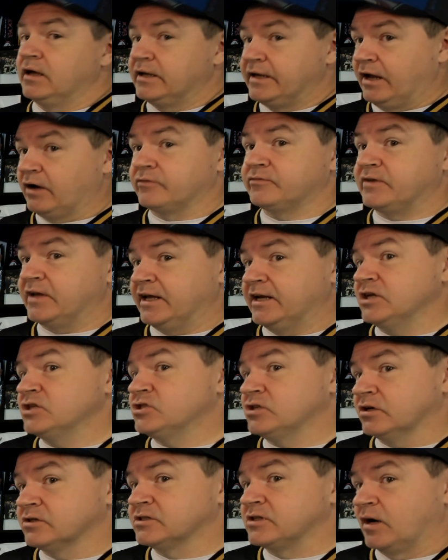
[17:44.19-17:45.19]
Now, if the
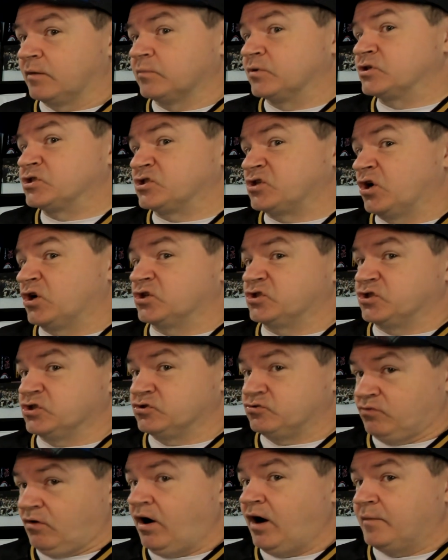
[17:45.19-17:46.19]
NHL's numbers start to
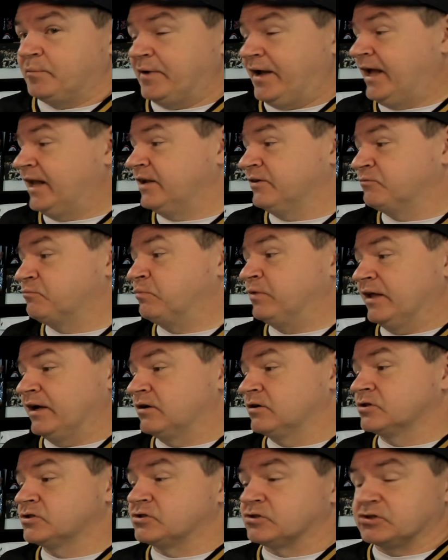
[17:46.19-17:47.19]
drop, and if
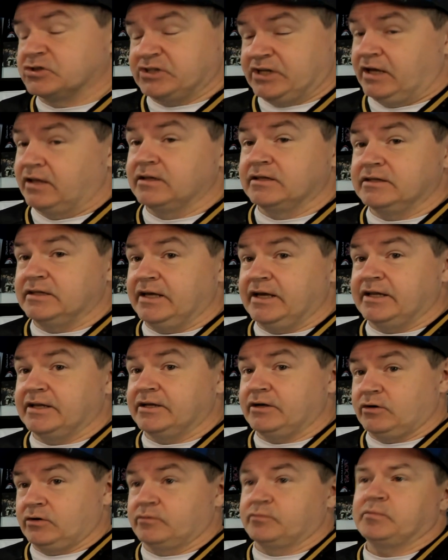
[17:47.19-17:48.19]
players are telling the
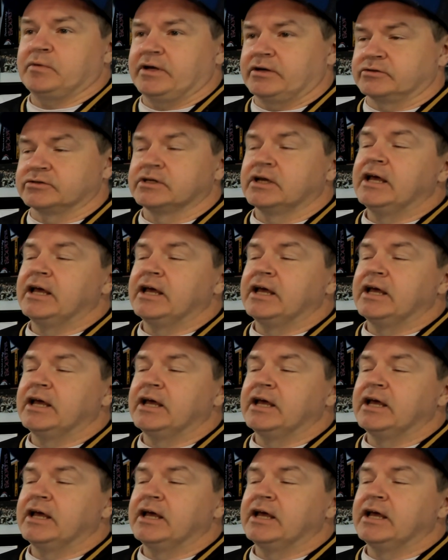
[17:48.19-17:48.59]
NHL, or